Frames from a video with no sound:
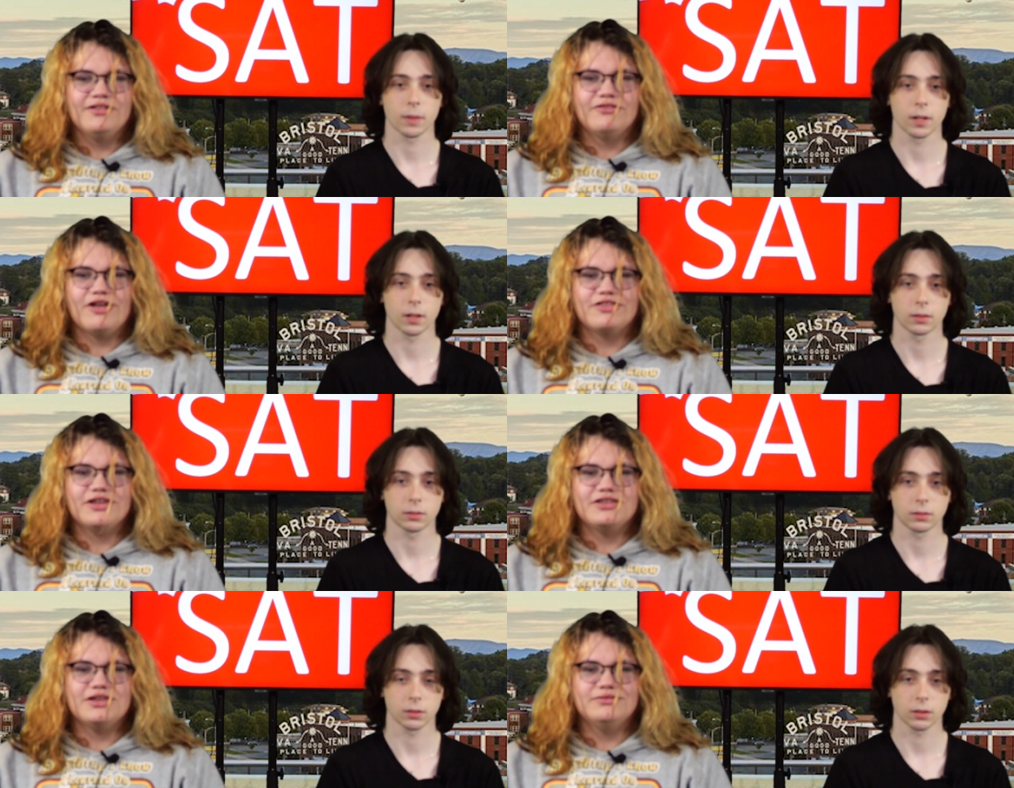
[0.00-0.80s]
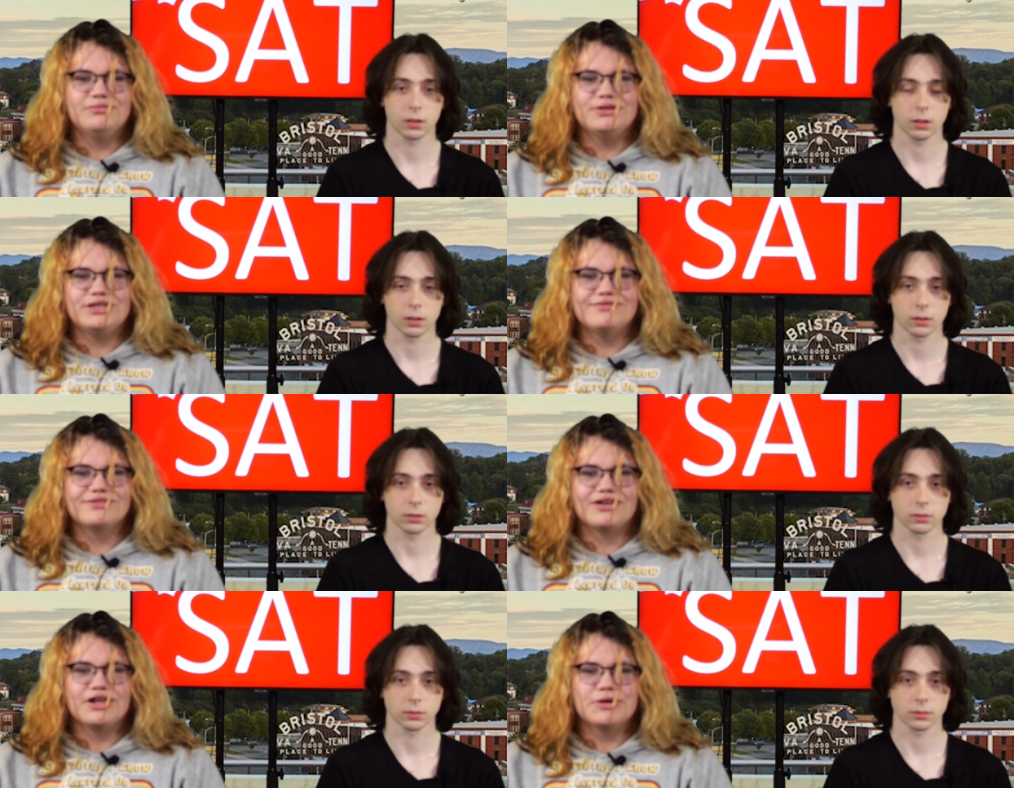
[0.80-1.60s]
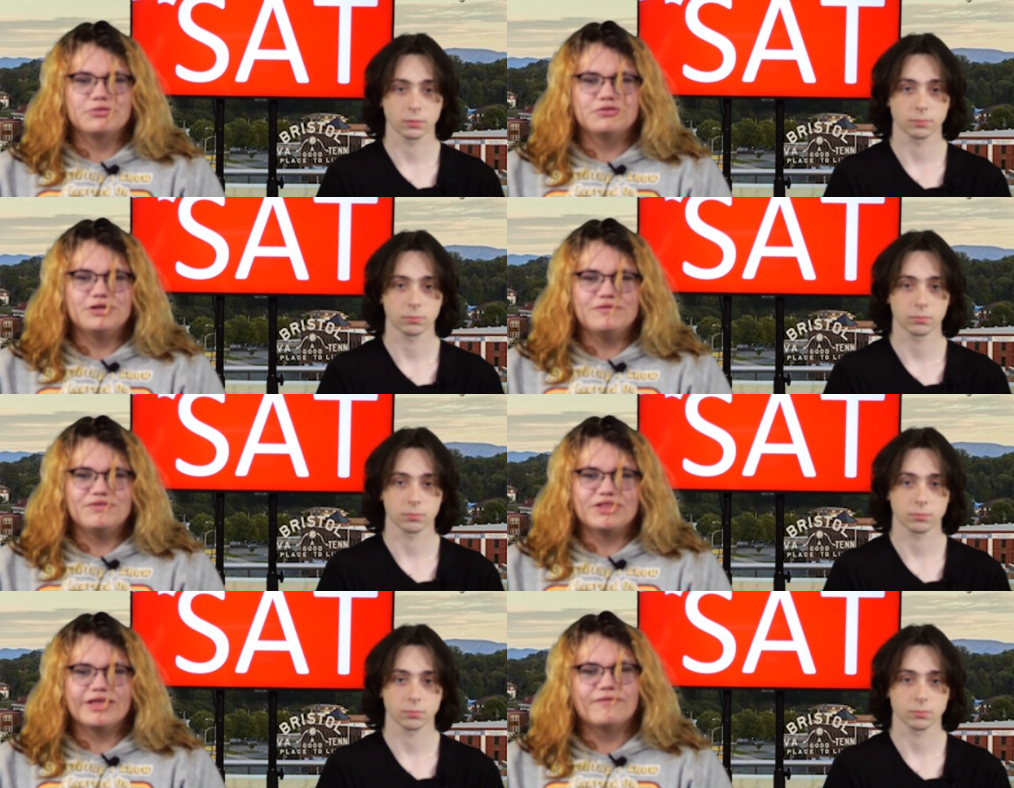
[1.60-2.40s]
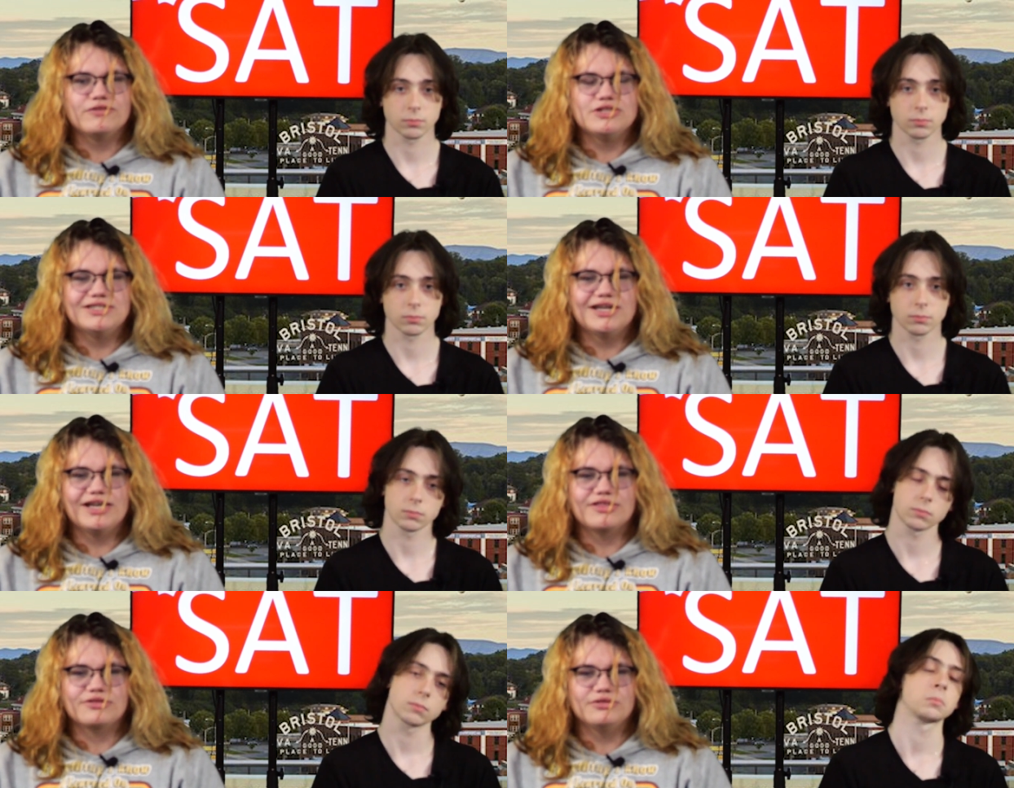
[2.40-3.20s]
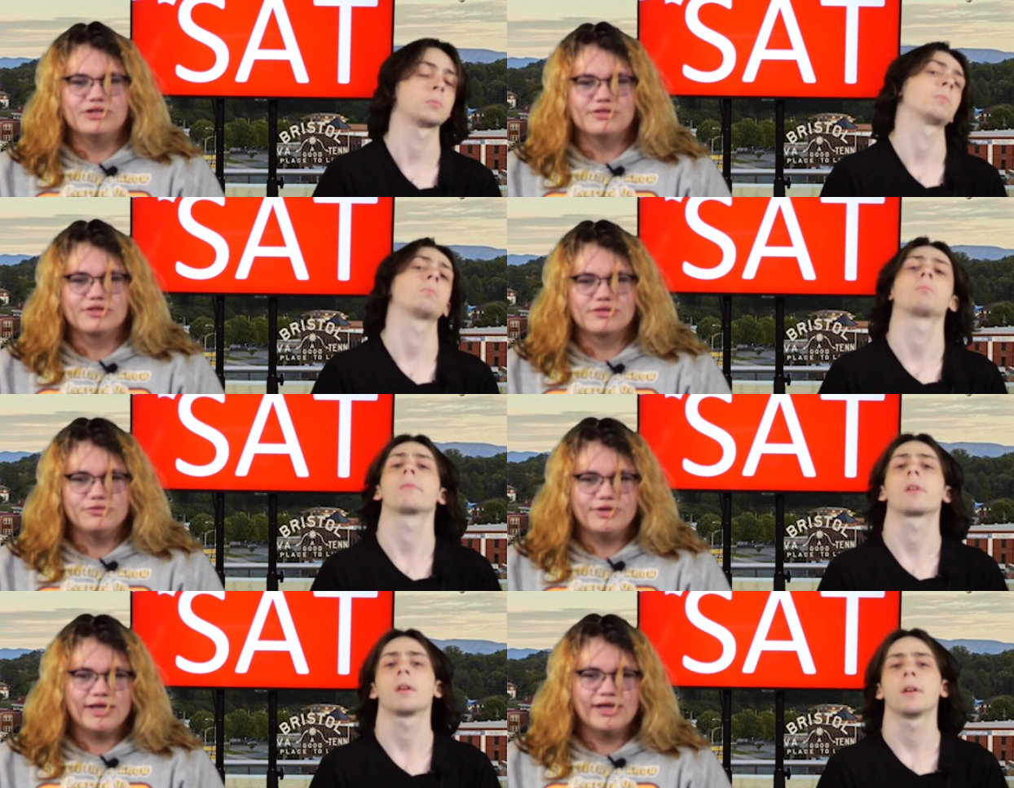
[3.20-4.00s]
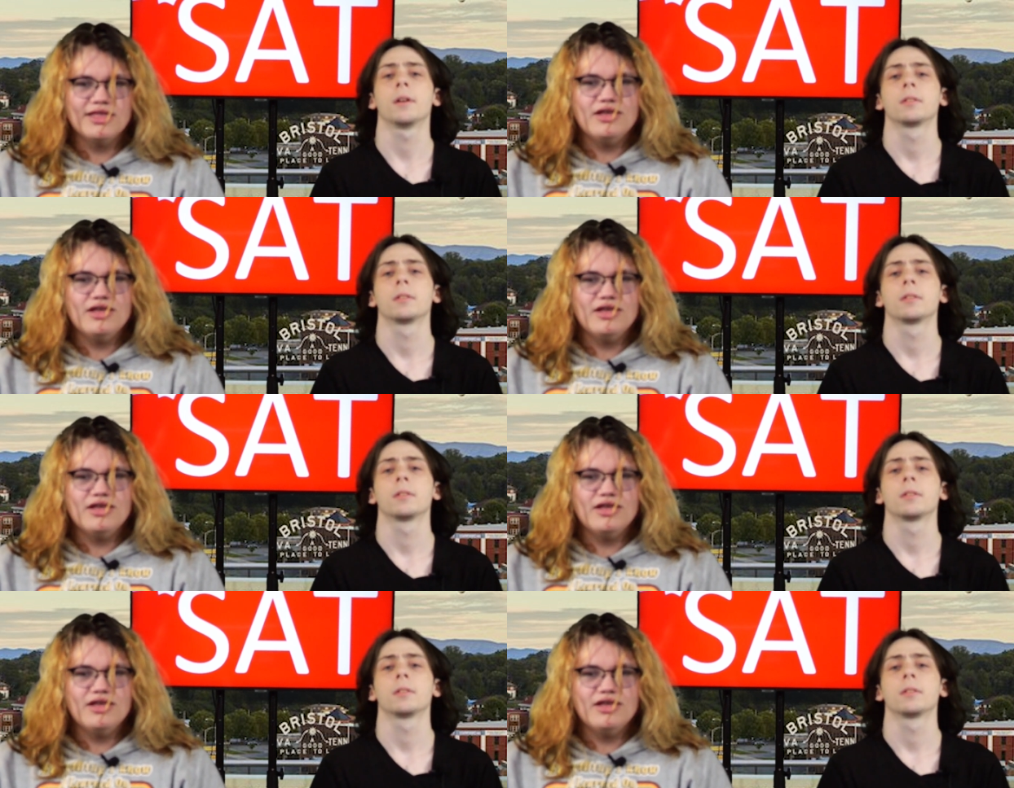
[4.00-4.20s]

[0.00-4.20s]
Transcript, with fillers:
Speaker 1: The SAT will be given on April 25th at Virginia High School during the school day.